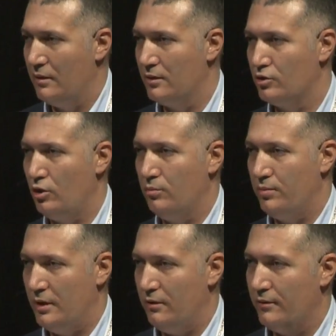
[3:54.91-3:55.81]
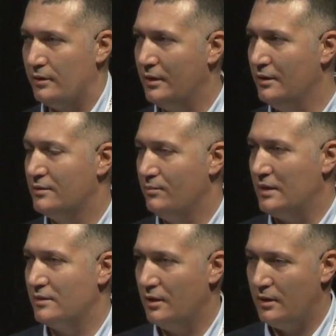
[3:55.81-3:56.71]
The scope of it is
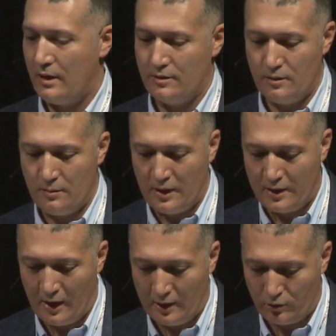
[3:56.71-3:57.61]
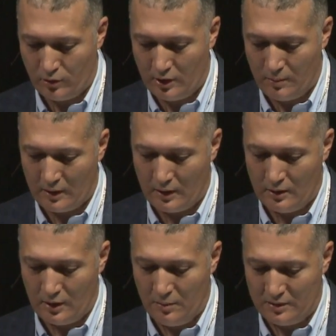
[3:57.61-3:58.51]
basically related to the demand and
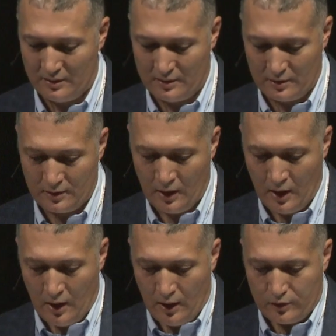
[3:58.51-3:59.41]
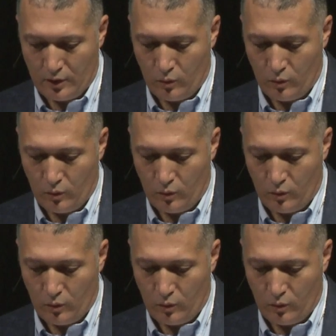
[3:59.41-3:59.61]
the remittances. So